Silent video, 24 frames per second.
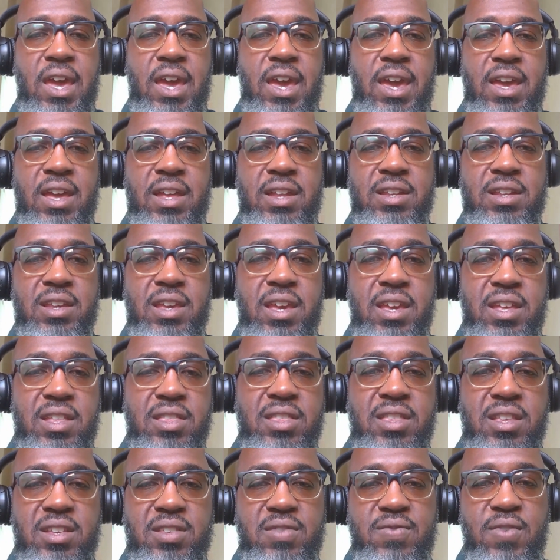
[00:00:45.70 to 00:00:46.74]
And
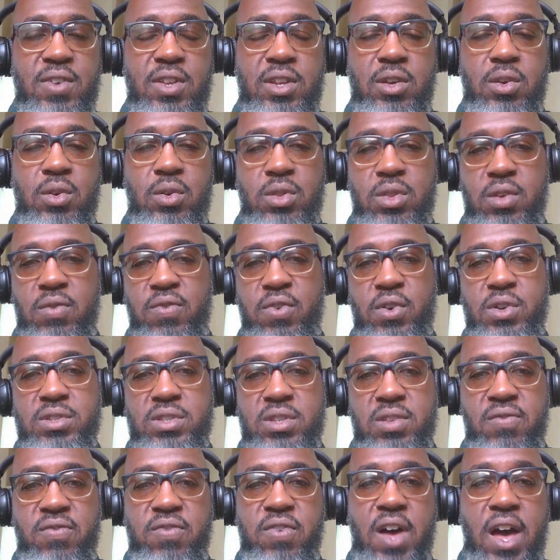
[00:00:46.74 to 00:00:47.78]
in this video, the first
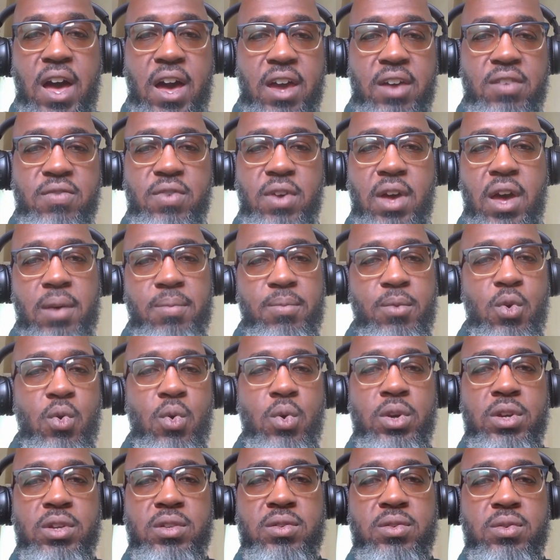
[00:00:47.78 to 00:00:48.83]
of 5, I'm
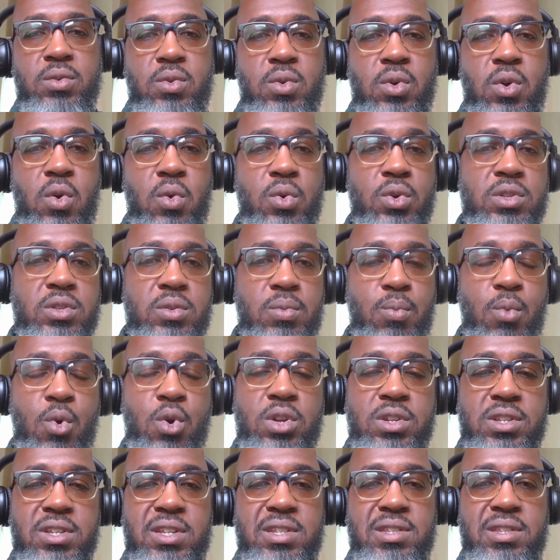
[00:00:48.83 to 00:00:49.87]
going to go into
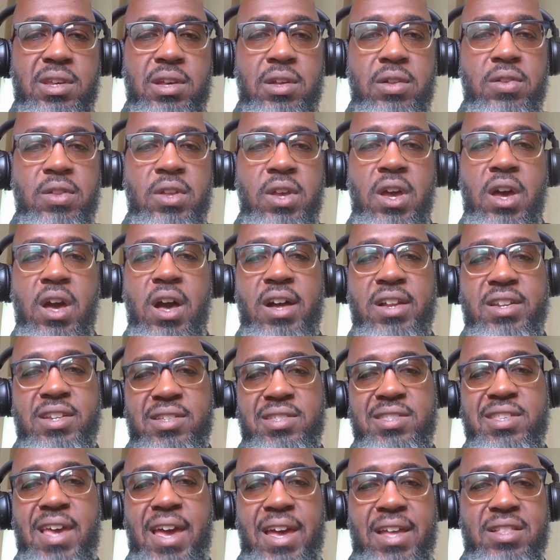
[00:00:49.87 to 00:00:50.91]
more detail on
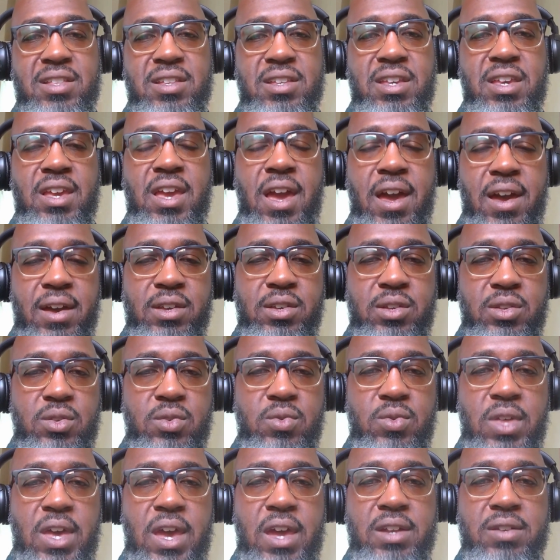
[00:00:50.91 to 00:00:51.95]
exactly how you
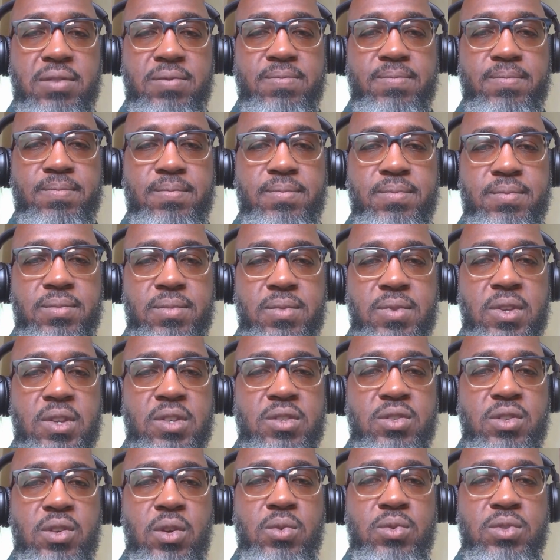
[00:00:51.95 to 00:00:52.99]
do that.
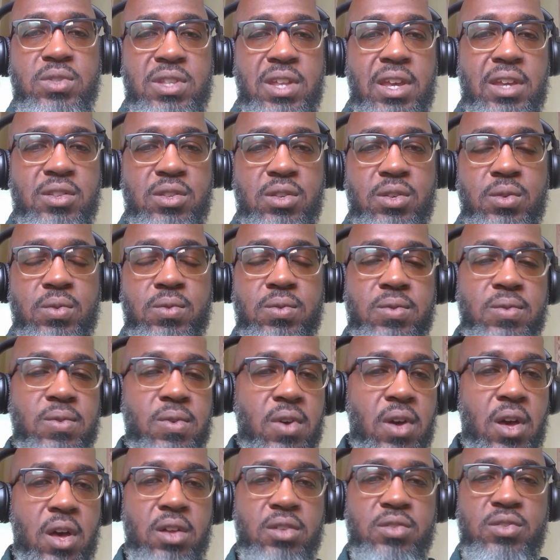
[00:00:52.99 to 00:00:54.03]
So stay tuned.
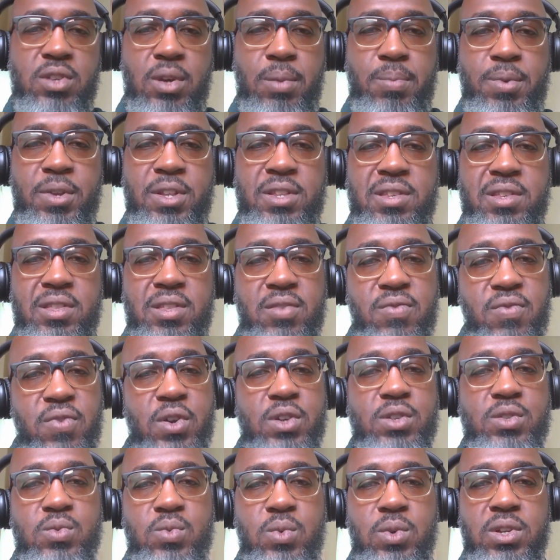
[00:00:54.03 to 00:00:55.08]
I'll jump into the
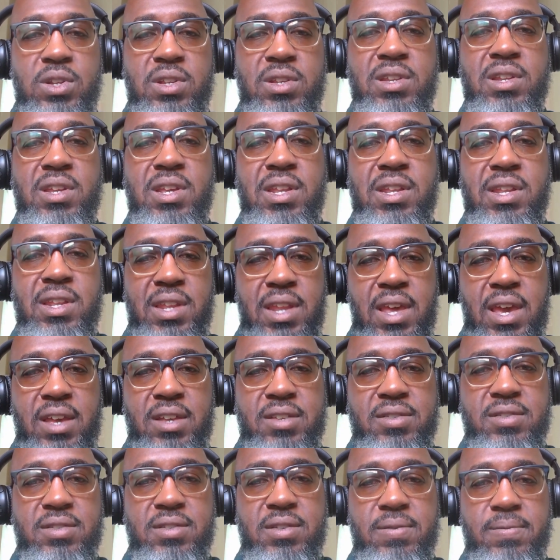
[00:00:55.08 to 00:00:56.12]
first one
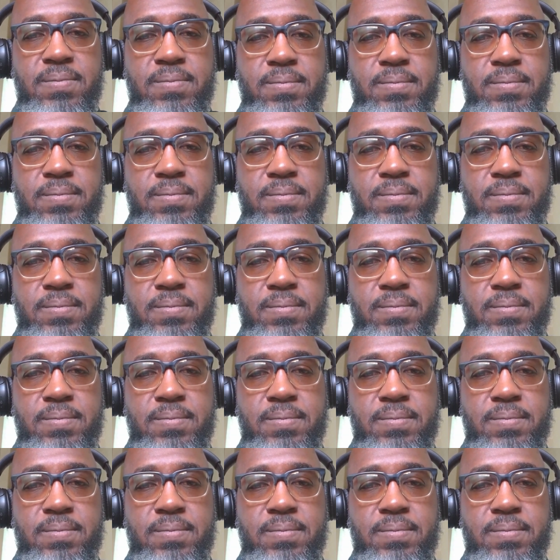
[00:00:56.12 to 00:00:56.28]
next.